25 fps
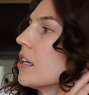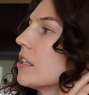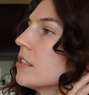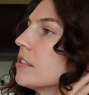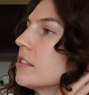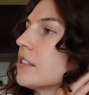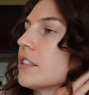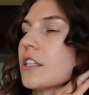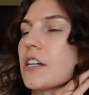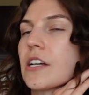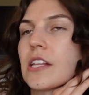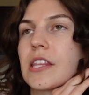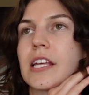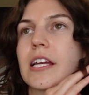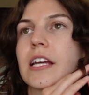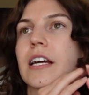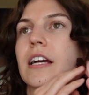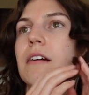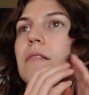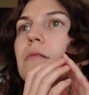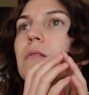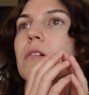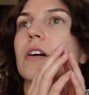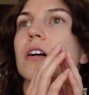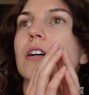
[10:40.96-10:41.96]
So I think
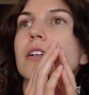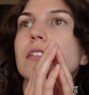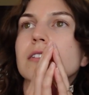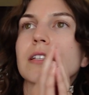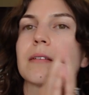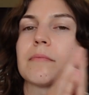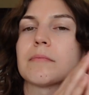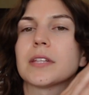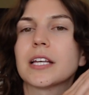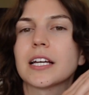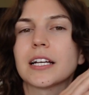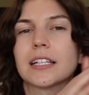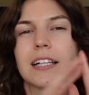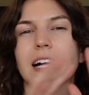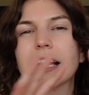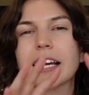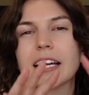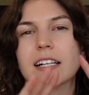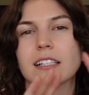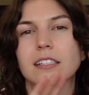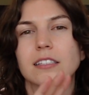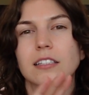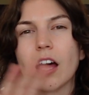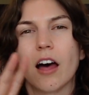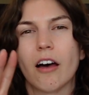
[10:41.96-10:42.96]
I want something
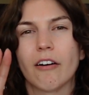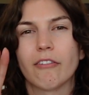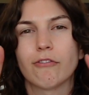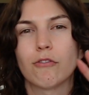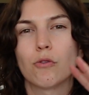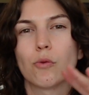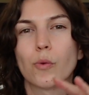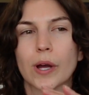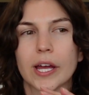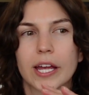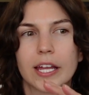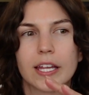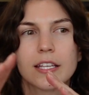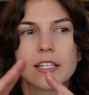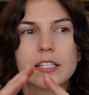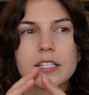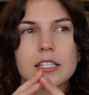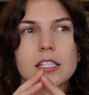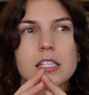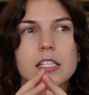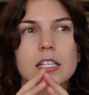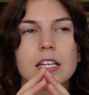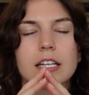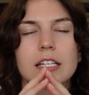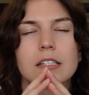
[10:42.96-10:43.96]
like love
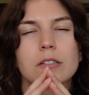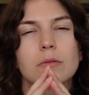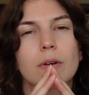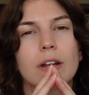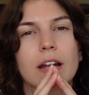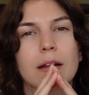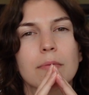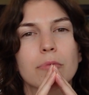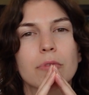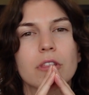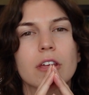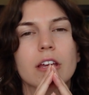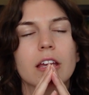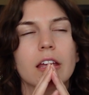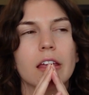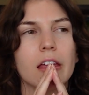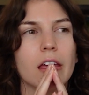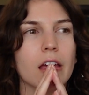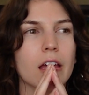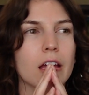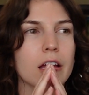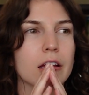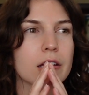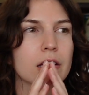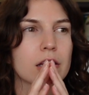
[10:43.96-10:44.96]
wins is what I'm
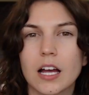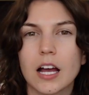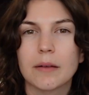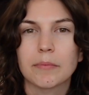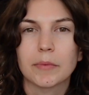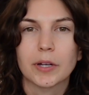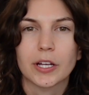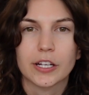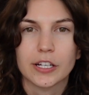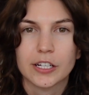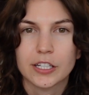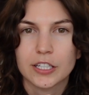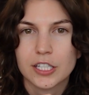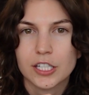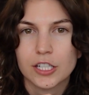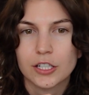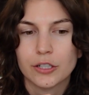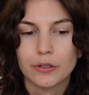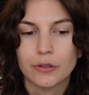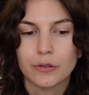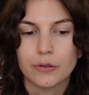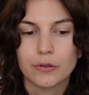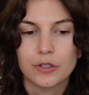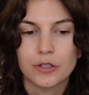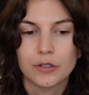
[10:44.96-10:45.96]
thinking. I'm going
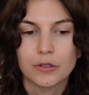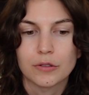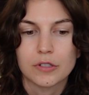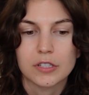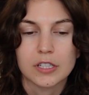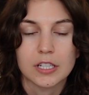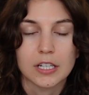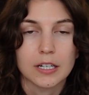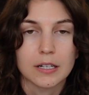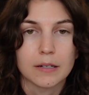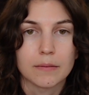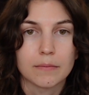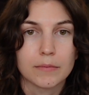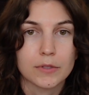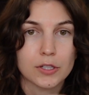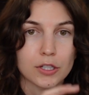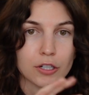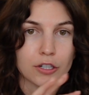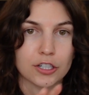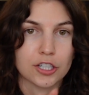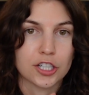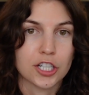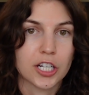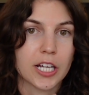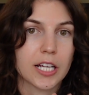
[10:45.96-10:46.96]
to do some
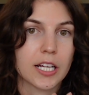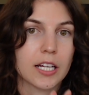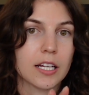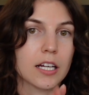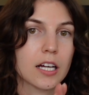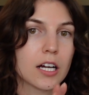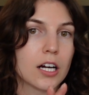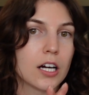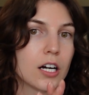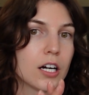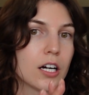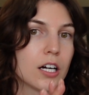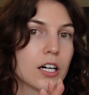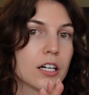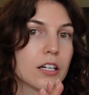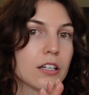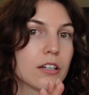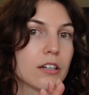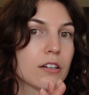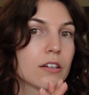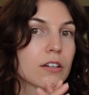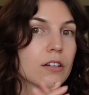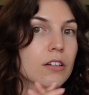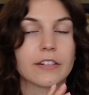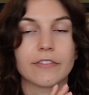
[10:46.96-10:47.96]
searching
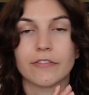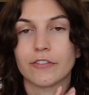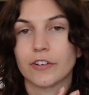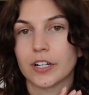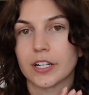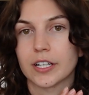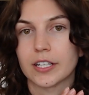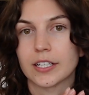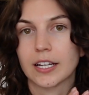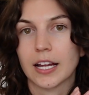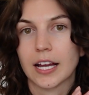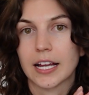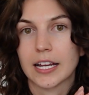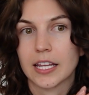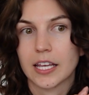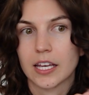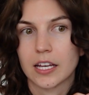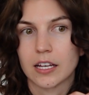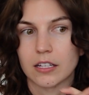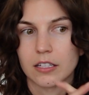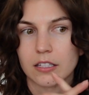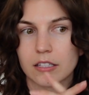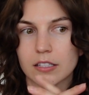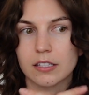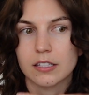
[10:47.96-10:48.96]
on different
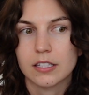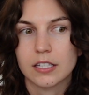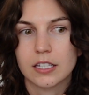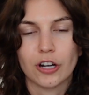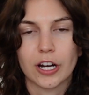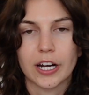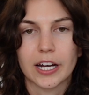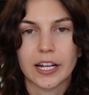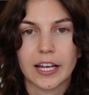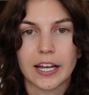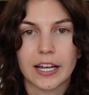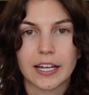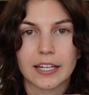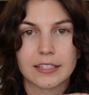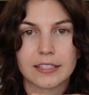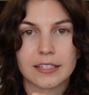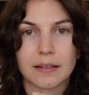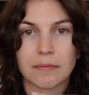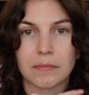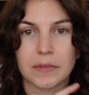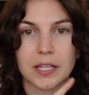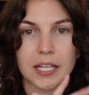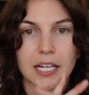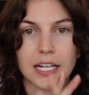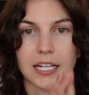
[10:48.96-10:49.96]
ideas, try to get
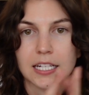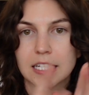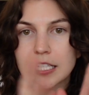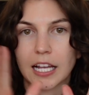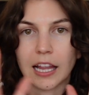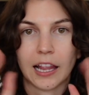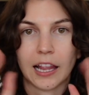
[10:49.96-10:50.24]
something to